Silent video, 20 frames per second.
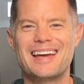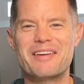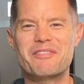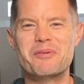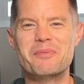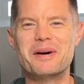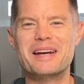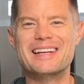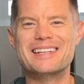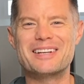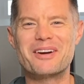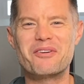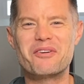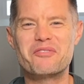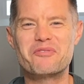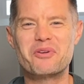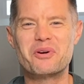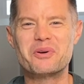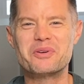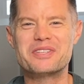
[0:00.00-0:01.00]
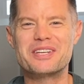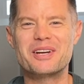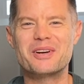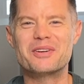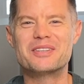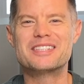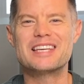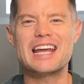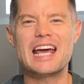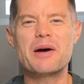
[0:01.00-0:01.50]
everybody, Darren Voros
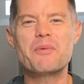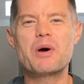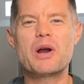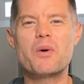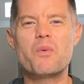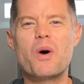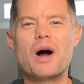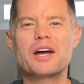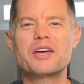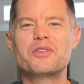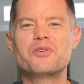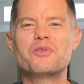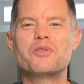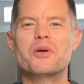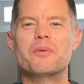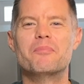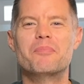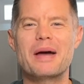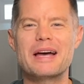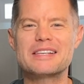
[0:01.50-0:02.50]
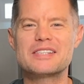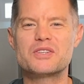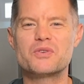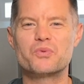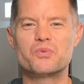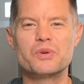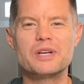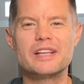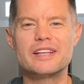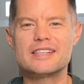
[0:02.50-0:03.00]
here. Today I want to walk you through the best
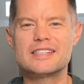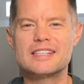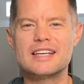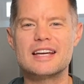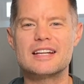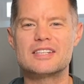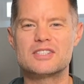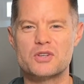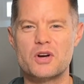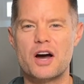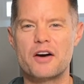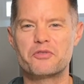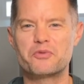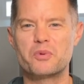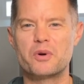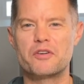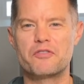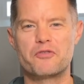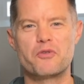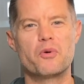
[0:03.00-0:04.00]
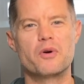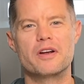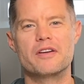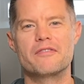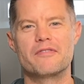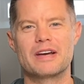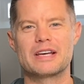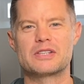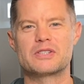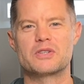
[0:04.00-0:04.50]
real estate software for
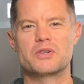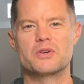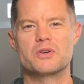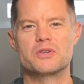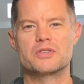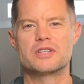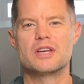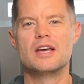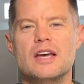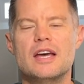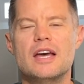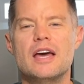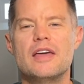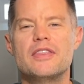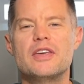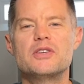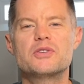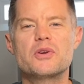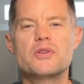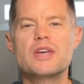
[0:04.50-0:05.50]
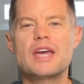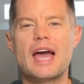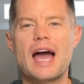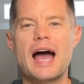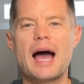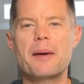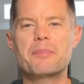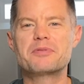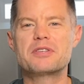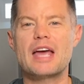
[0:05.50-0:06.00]
investors. These are the
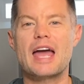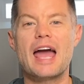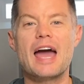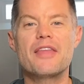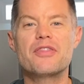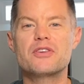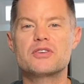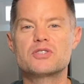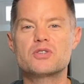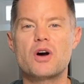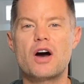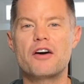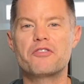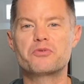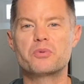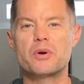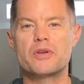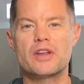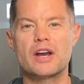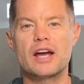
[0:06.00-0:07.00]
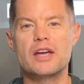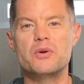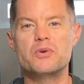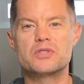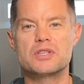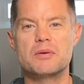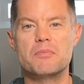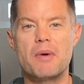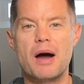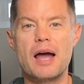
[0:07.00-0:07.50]
apps and the software that I
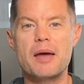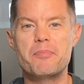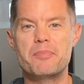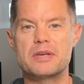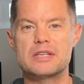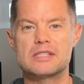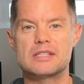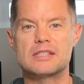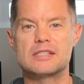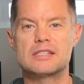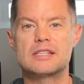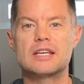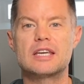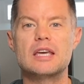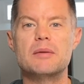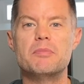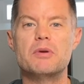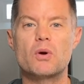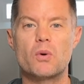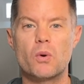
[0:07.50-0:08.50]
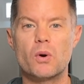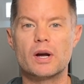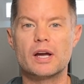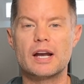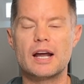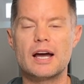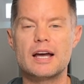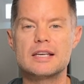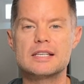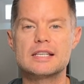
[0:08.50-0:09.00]
use in my business to keep me
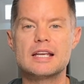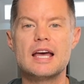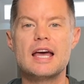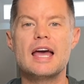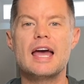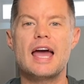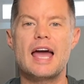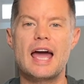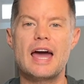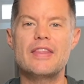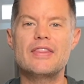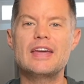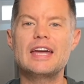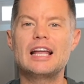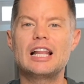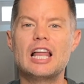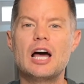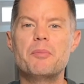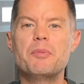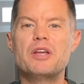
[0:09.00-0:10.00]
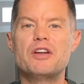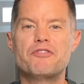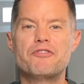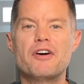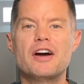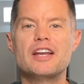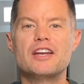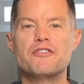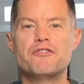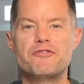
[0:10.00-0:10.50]
organized and they allow me to
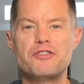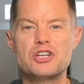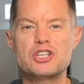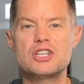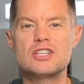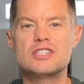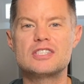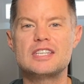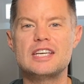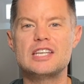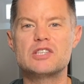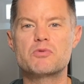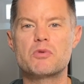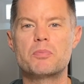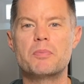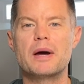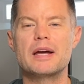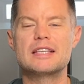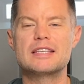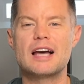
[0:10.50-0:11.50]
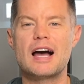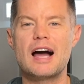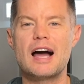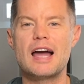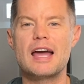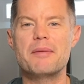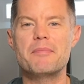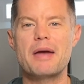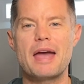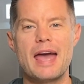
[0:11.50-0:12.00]
find efficiencies with my
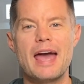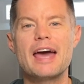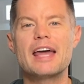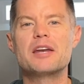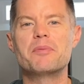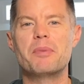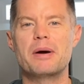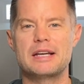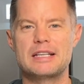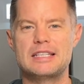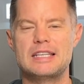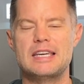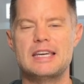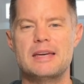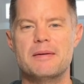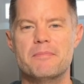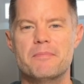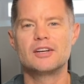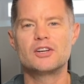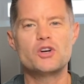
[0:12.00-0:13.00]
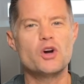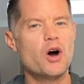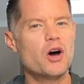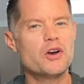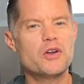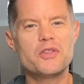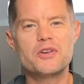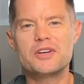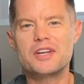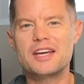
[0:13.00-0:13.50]
time and my team. Gone
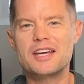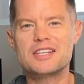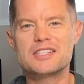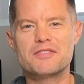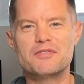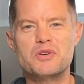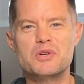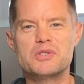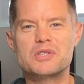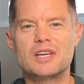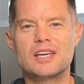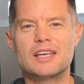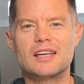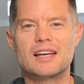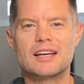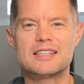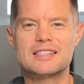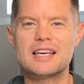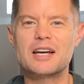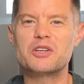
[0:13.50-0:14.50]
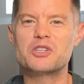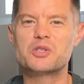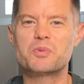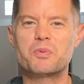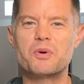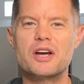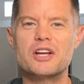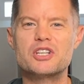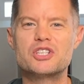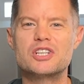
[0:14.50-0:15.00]
are the days of using Excel
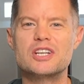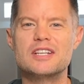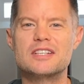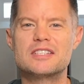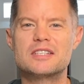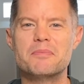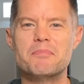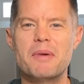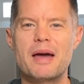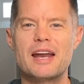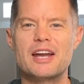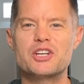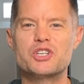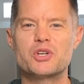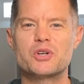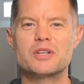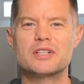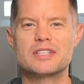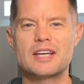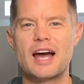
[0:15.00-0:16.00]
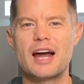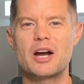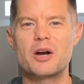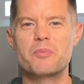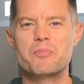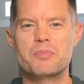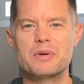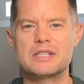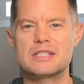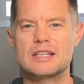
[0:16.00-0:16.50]
spreadsheets to manage your entire
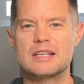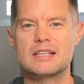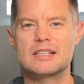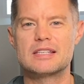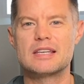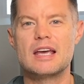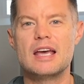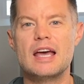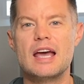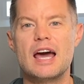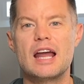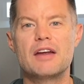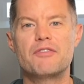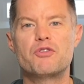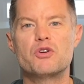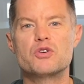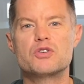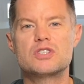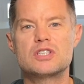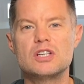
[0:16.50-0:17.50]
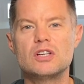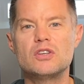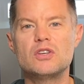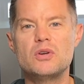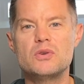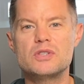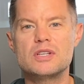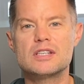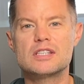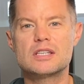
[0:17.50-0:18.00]
business, and if you're still
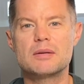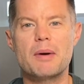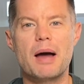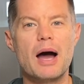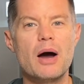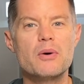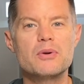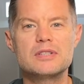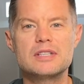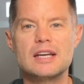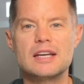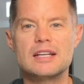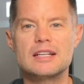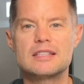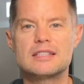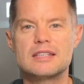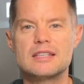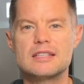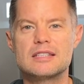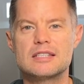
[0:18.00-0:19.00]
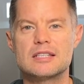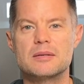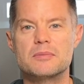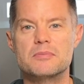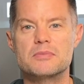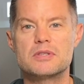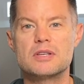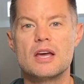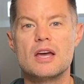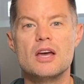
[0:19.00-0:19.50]
using some outdated
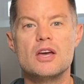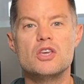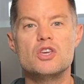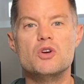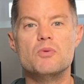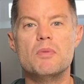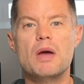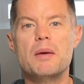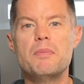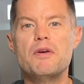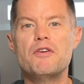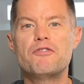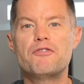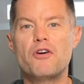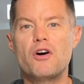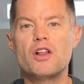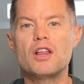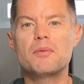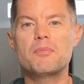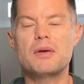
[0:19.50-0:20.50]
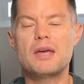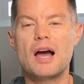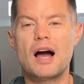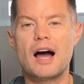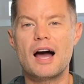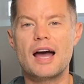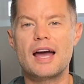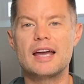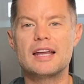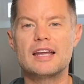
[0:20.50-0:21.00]
systems, you may be falling
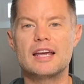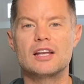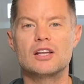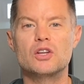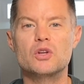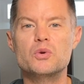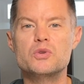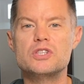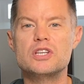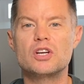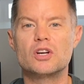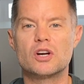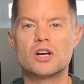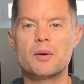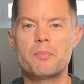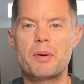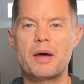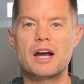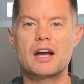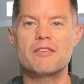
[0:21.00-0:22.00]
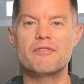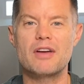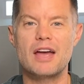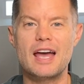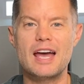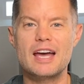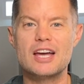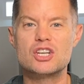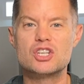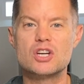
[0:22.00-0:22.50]
behind and losing your competitive
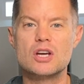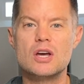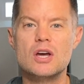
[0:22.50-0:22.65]
edge